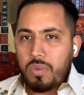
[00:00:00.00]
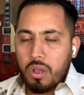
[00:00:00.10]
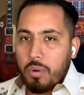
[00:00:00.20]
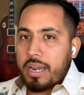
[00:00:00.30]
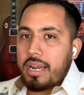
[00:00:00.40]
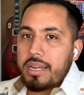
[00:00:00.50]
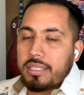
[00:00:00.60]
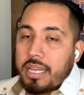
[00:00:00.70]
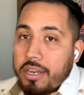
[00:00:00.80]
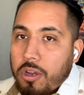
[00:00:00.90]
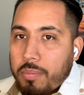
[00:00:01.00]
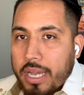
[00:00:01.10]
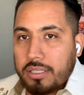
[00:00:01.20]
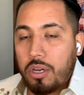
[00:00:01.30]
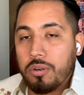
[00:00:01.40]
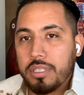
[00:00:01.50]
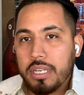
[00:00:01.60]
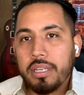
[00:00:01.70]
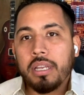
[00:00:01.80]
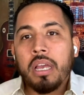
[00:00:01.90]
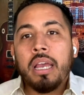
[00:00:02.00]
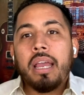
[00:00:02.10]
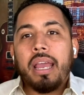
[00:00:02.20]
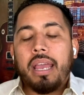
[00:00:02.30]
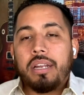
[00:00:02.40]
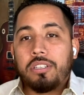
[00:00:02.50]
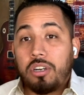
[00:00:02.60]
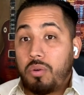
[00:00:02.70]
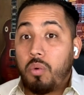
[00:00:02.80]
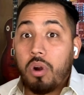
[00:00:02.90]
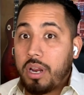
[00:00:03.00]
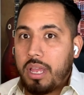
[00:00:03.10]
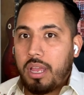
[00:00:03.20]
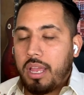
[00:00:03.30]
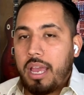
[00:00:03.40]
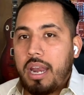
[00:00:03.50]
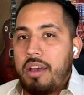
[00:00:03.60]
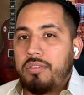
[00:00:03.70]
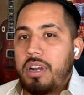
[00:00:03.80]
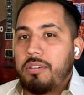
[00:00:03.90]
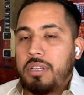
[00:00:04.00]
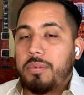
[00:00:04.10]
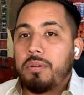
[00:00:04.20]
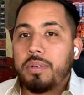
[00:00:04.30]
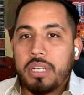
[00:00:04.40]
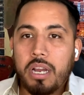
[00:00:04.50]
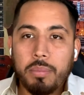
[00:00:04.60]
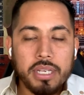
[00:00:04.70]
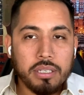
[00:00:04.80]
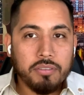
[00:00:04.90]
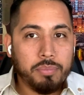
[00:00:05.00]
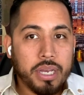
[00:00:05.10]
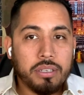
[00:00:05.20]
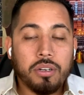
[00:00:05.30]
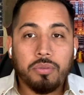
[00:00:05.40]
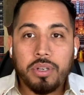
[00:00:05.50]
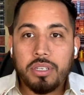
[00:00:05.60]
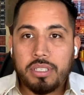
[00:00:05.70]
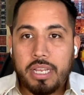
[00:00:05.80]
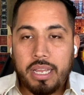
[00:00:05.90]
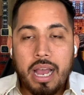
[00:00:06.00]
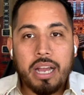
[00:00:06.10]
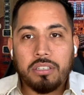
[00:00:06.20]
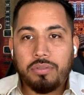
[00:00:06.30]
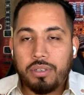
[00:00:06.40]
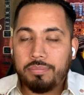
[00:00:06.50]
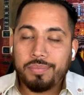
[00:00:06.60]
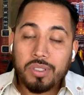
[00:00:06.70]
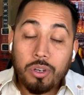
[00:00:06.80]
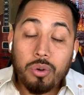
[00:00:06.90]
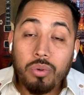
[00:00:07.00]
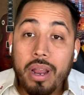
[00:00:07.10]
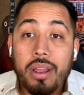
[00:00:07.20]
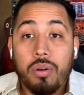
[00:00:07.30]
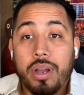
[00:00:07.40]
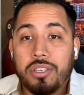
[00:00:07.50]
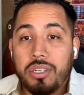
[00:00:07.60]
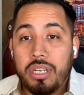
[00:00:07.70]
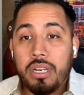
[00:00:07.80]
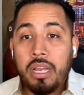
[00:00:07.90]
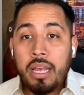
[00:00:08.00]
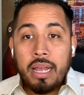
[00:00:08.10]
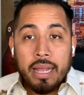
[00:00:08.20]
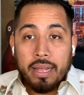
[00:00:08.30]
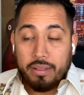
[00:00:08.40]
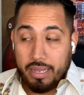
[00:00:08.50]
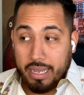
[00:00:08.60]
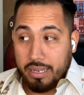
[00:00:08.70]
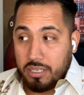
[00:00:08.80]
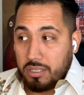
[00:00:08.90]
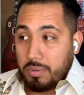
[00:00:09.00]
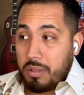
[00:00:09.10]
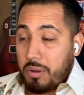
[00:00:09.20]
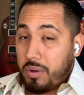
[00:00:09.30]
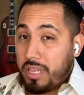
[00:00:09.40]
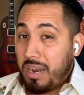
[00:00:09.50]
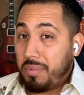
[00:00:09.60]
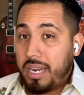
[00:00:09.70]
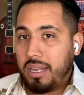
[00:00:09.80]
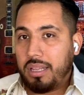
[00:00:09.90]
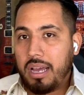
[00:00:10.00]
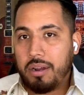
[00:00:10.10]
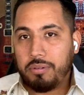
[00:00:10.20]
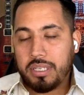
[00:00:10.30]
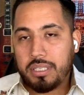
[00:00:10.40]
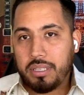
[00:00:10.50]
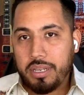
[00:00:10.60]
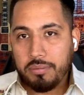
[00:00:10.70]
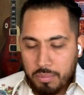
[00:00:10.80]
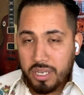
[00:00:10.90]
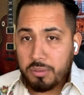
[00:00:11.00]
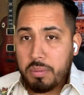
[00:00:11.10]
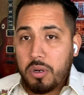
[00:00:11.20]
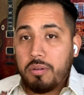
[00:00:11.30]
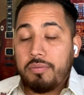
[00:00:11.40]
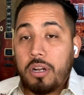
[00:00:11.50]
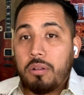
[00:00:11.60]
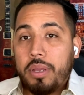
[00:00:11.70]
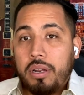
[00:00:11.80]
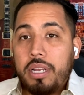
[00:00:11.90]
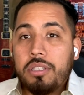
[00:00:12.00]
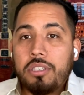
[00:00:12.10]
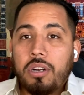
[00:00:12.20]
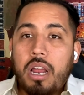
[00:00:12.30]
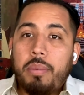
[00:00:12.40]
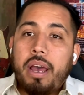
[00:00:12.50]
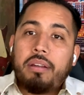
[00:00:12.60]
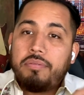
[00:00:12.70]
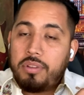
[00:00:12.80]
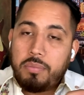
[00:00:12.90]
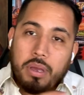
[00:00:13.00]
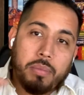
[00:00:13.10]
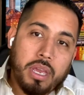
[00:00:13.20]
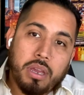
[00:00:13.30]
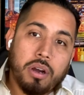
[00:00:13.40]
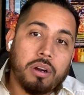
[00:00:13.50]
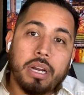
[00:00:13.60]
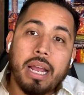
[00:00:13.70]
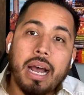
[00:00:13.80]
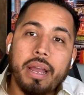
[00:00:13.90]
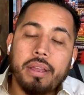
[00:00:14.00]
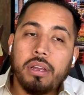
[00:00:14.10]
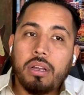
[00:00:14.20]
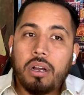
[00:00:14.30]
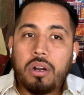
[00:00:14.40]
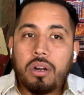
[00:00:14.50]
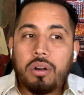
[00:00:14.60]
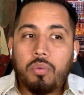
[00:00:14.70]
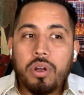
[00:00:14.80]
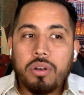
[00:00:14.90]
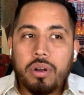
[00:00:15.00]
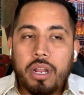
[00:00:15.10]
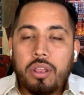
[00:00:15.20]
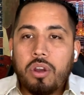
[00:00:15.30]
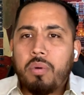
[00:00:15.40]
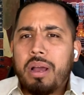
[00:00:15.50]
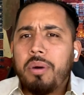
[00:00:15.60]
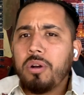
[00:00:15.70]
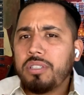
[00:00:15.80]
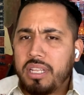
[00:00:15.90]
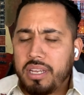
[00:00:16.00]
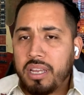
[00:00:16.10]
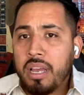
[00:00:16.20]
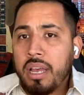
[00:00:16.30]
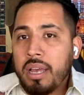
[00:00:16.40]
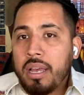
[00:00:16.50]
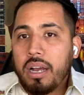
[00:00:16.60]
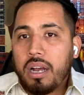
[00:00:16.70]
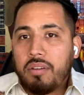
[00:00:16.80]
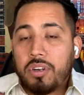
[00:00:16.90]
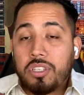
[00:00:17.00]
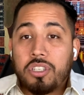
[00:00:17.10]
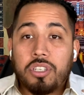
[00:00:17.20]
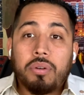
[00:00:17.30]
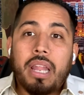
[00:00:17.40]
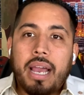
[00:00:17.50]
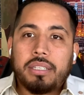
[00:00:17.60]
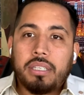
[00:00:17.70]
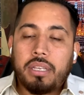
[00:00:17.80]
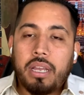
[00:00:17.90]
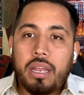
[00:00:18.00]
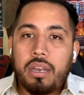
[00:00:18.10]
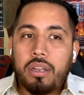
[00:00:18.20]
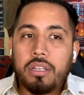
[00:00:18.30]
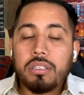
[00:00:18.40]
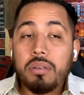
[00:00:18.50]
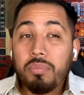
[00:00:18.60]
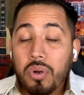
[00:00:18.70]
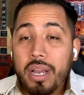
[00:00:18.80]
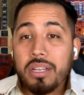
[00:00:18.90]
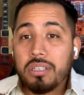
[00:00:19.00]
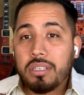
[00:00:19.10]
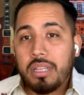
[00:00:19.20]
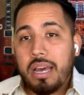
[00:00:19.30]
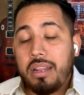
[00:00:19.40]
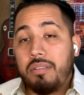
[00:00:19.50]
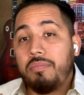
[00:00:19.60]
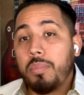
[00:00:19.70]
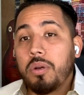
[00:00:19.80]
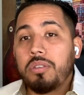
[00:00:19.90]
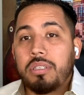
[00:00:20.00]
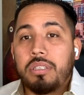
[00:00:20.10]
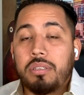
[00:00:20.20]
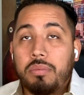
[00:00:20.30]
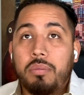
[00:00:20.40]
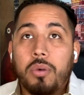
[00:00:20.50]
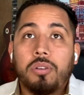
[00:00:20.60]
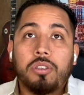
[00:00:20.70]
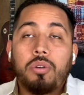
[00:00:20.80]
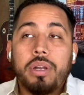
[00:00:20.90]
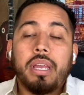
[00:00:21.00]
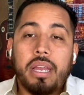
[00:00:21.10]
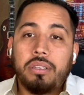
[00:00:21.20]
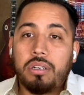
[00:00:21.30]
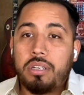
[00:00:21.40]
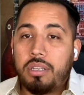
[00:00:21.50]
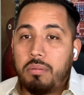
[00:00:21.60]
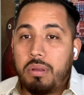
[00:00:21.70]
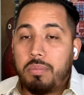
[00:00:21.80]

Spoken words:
Why did I decide to go back to wholesaling and start working again after I was able to retire myself based on real estate cash flow? Great question. And this is probably one that I'm getting a lot recently because people who follow me on Instagram at Felipe Mejia REI are wondering, you know, why I'm wholesaling versus just relaxing. And the simple answer to that and the most quick answer is going to be